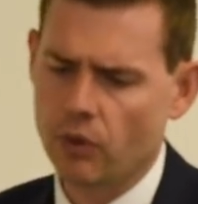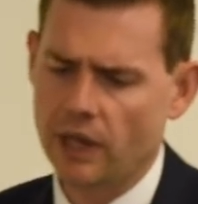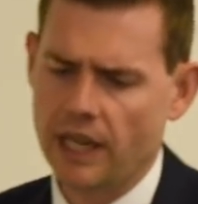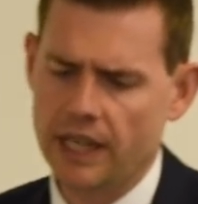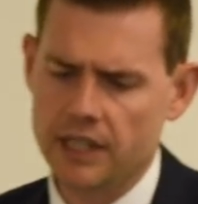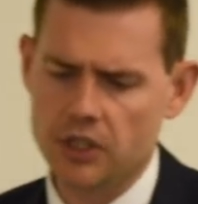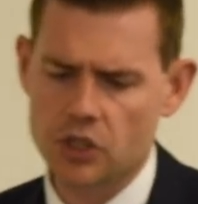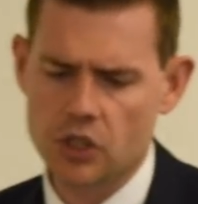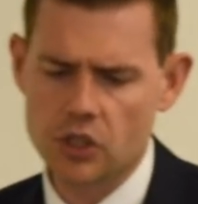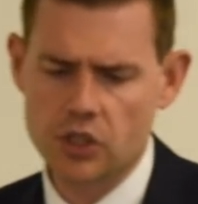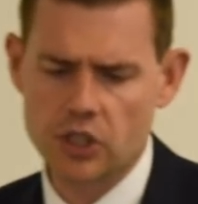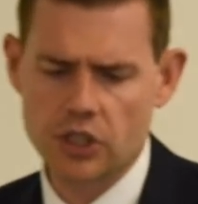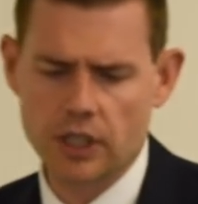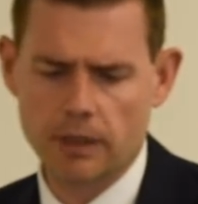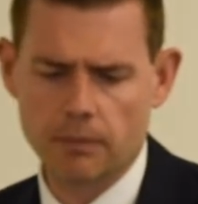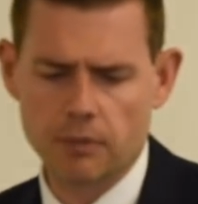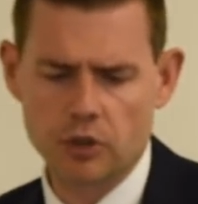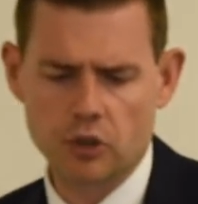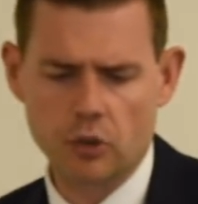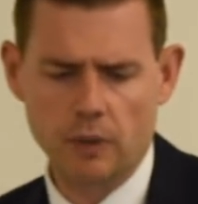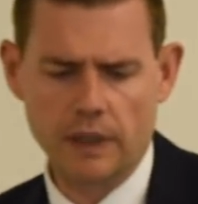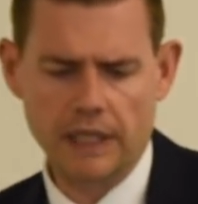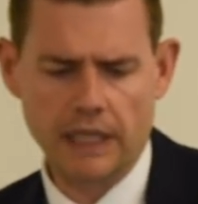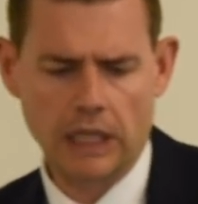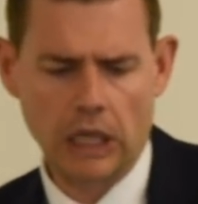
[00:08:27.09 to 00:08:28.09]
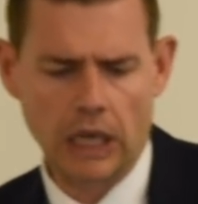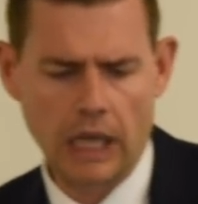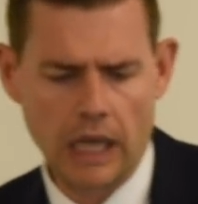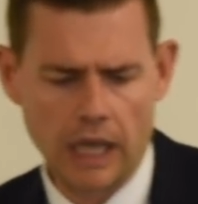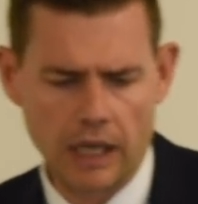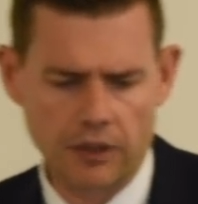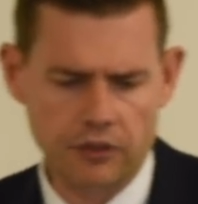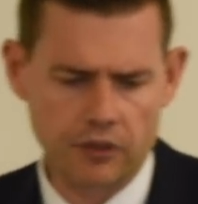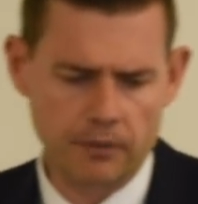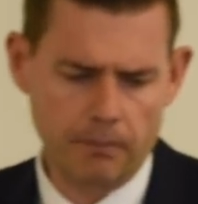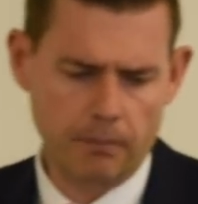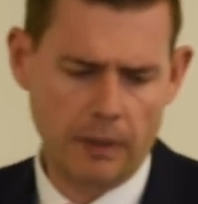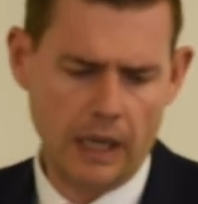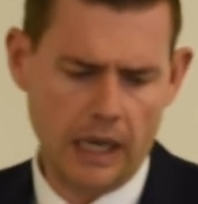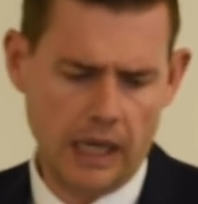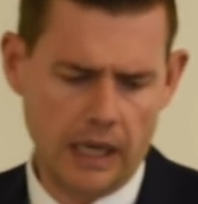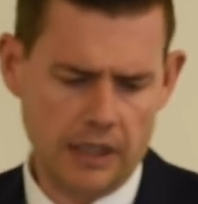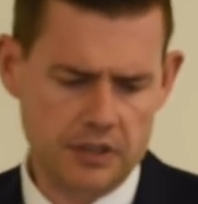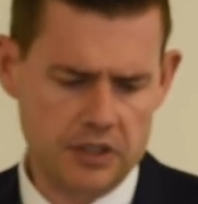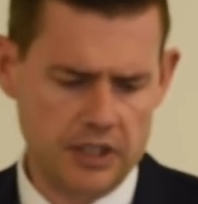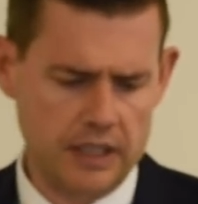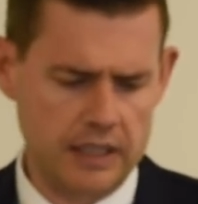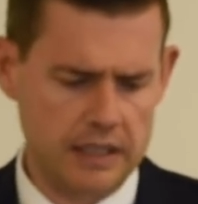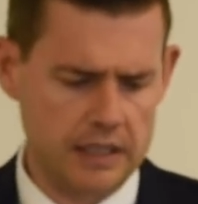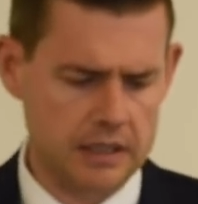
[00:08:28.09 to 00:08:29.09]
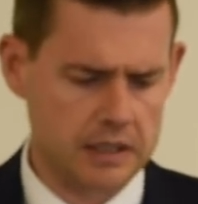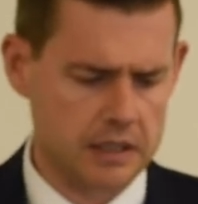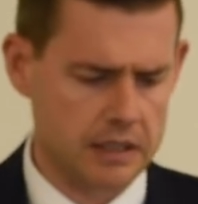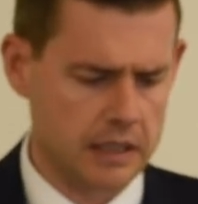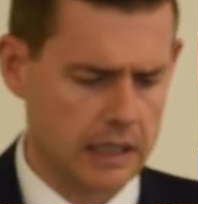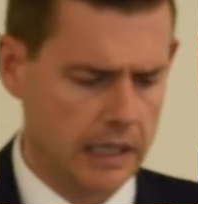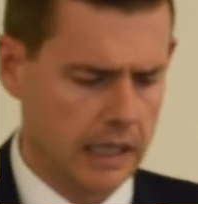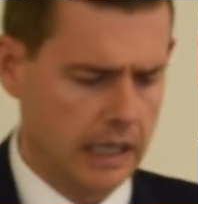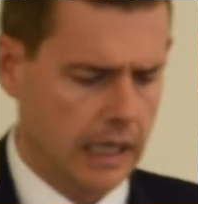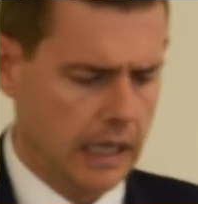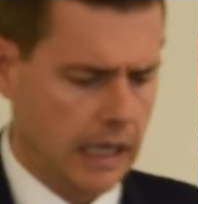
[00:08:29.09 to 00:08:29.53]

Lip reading: relationship between class and parties